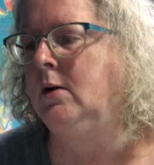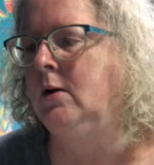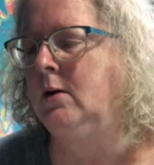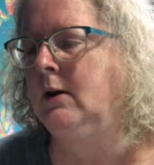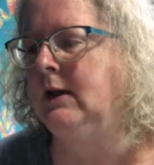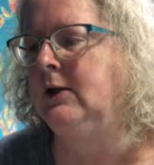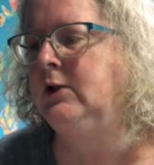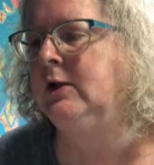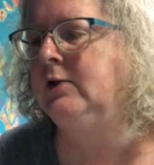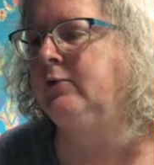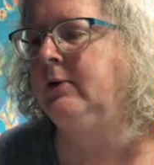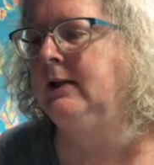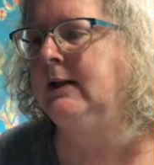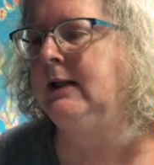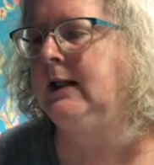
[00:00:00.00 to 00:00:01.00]
And she's
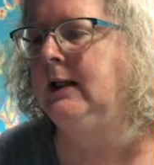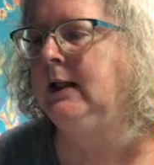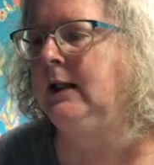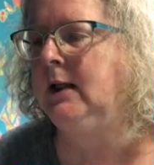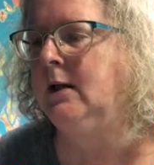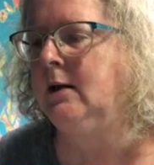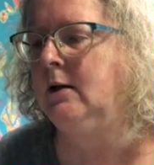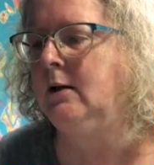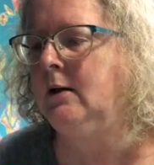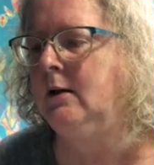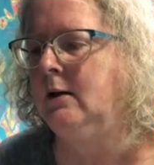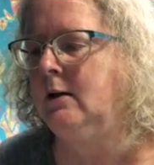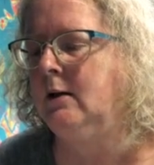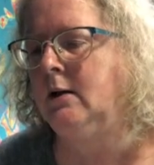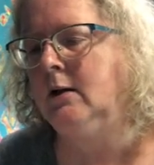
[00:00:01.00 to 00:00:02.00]
written
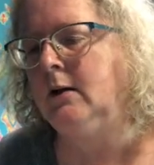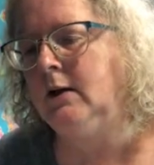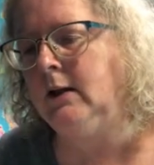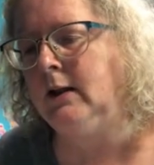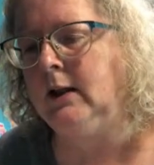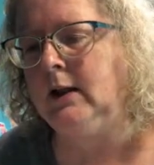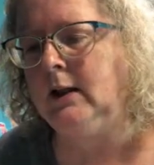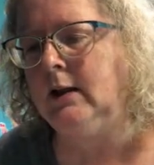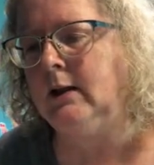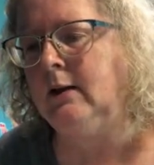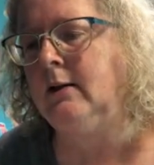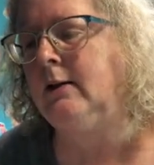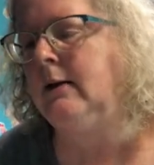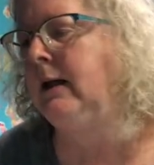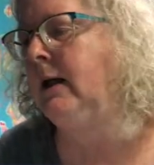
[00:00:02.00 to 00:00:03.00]
here and
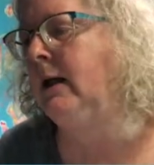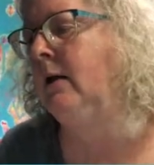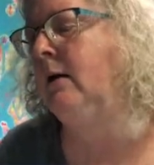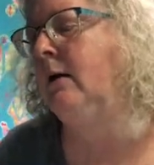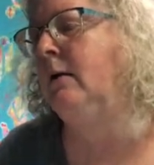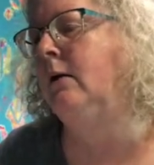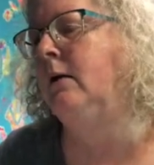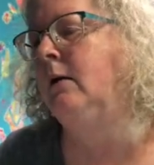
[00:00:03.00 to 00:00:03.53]
here.